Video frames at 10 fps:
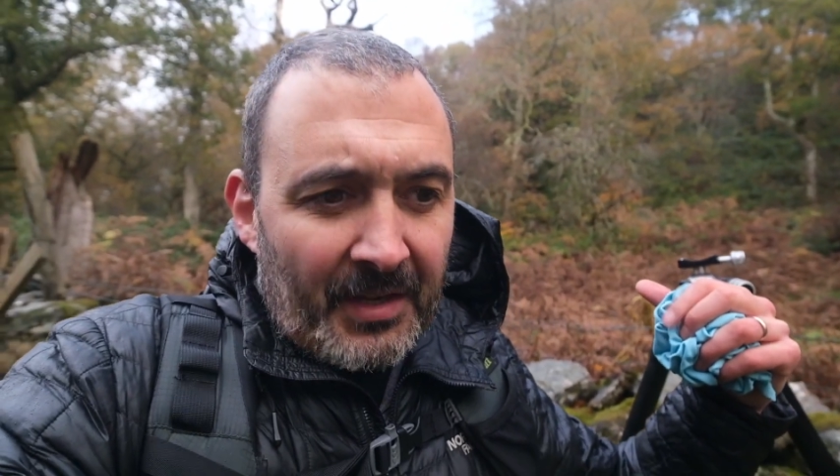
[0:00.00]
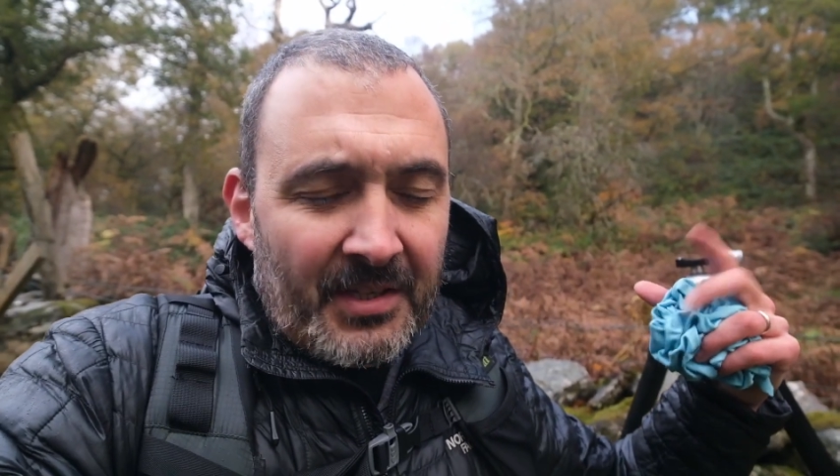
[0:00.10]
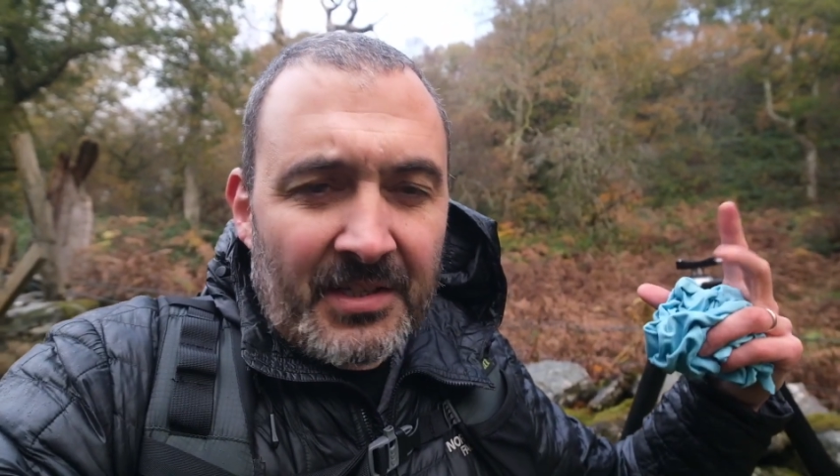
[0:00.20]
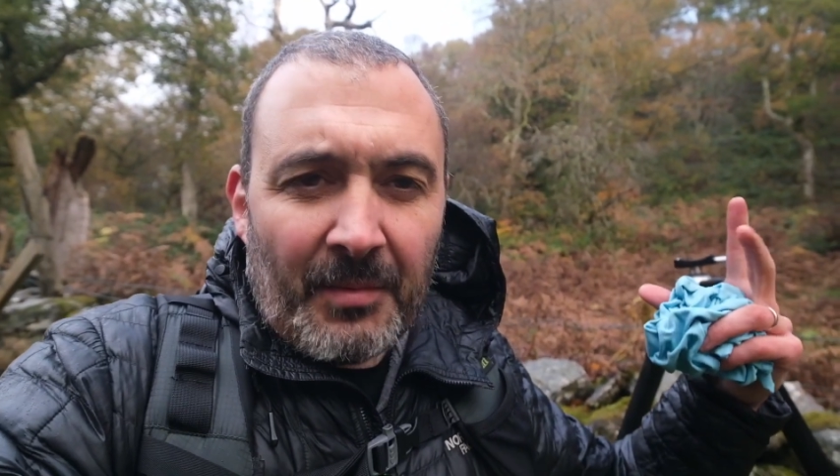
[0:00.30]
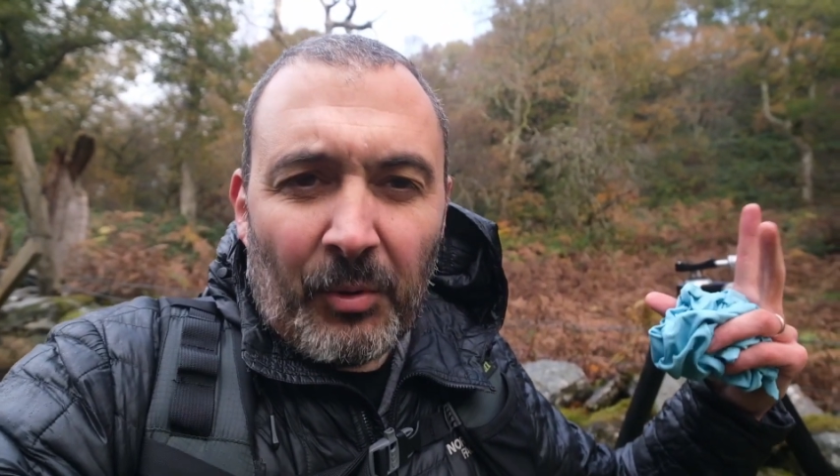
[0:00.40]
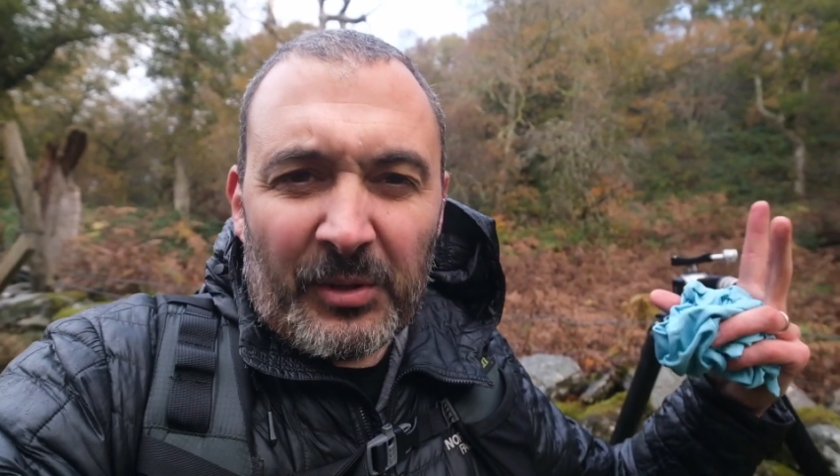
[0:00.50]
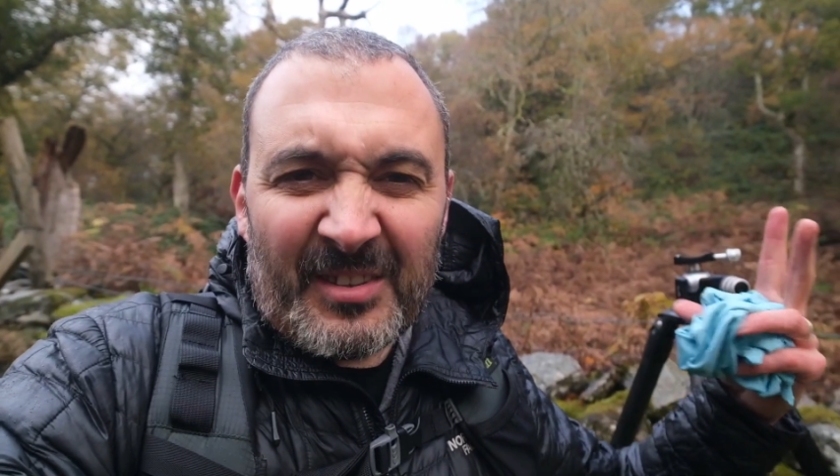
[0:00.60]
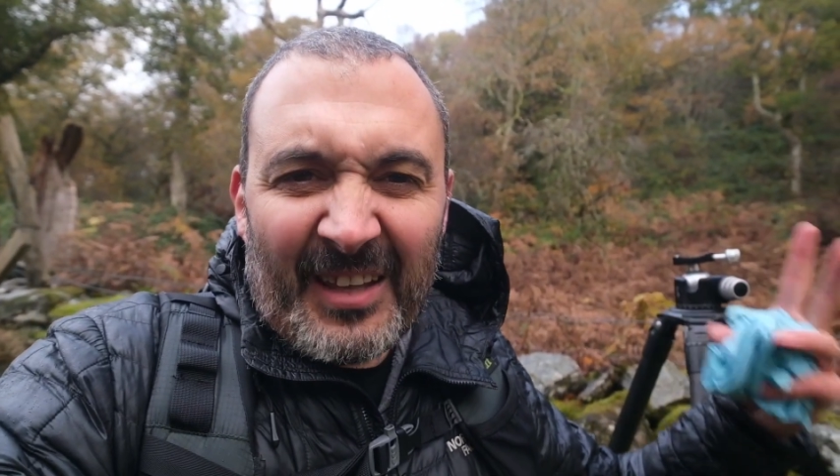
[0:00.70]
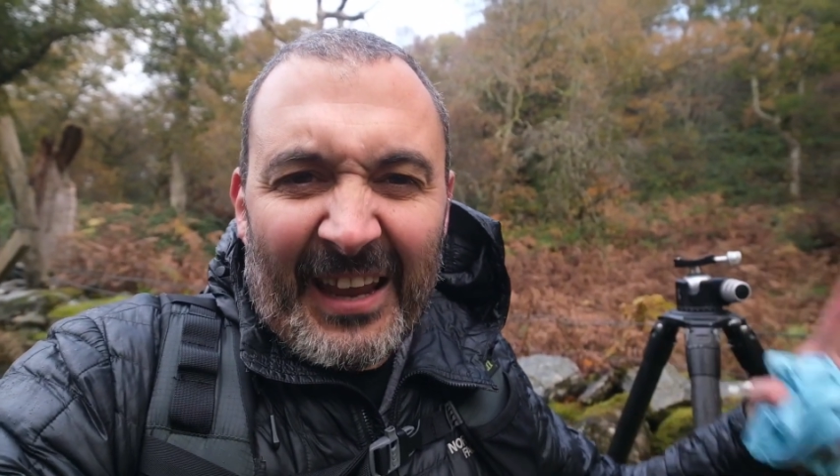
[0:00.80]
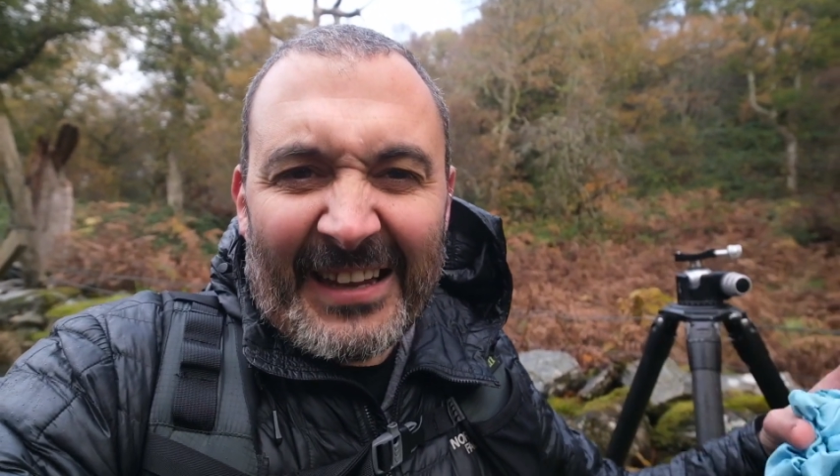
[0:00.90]
some old
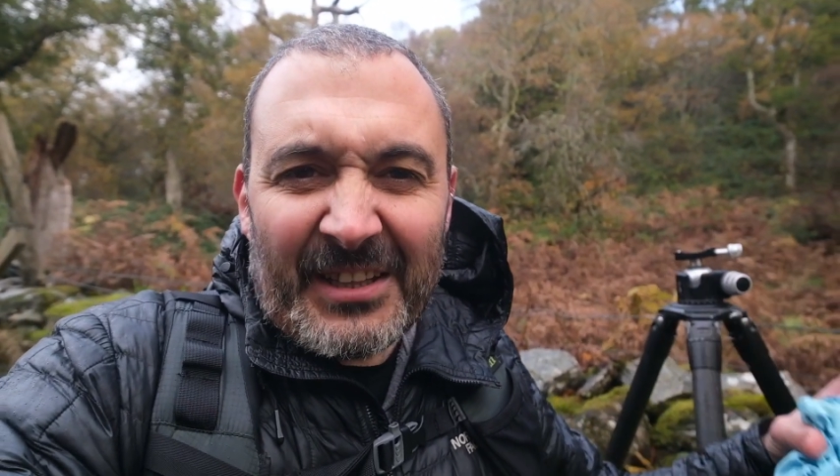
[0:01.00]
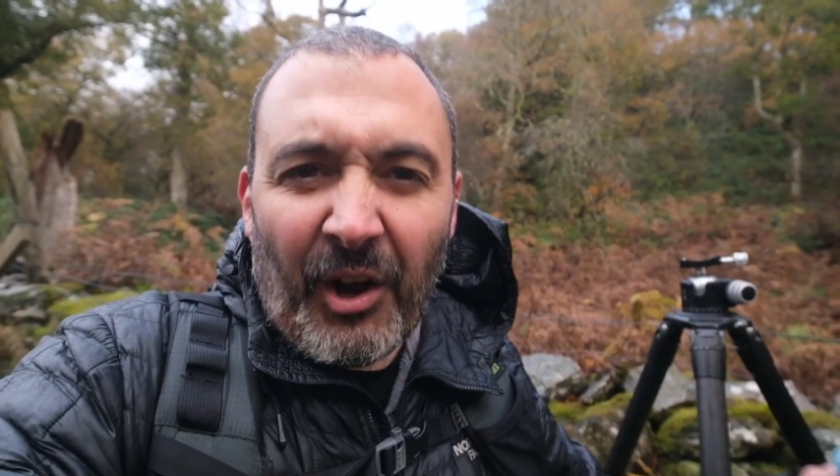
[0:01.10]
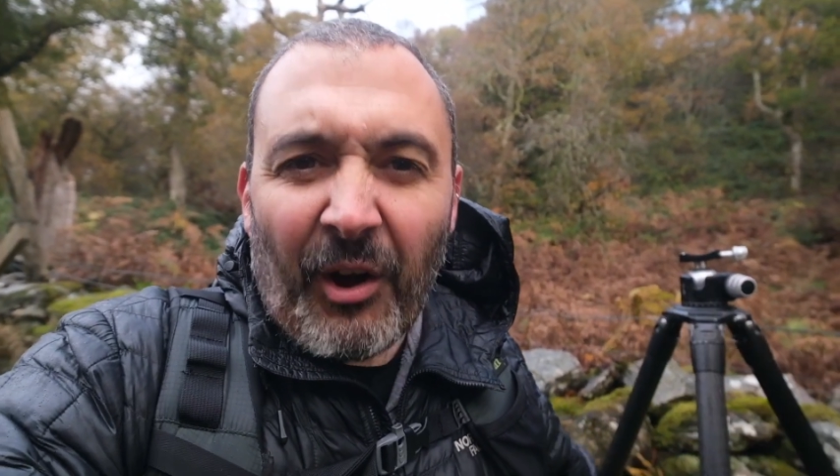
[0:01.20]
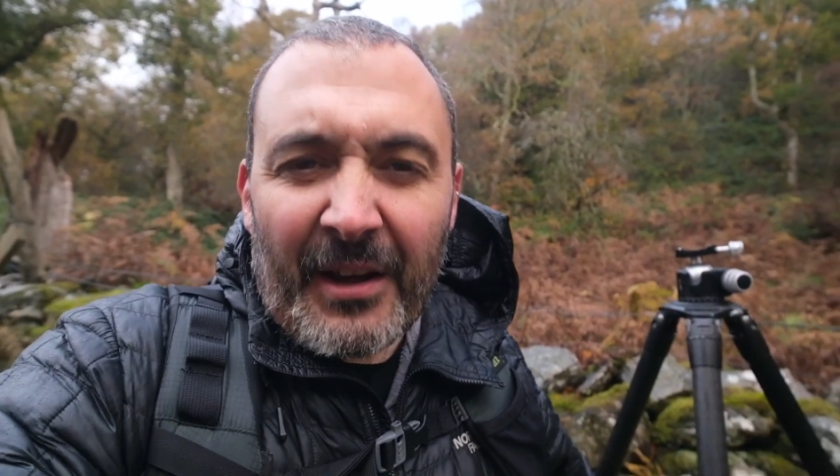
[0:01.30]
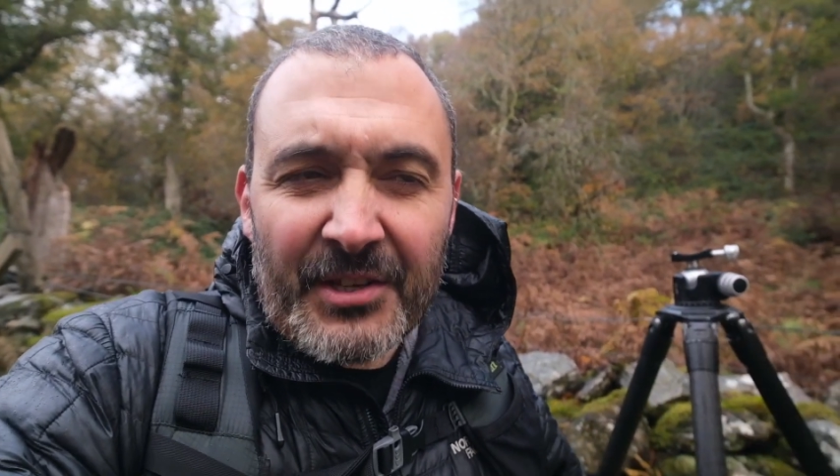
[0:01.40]
dead gnarly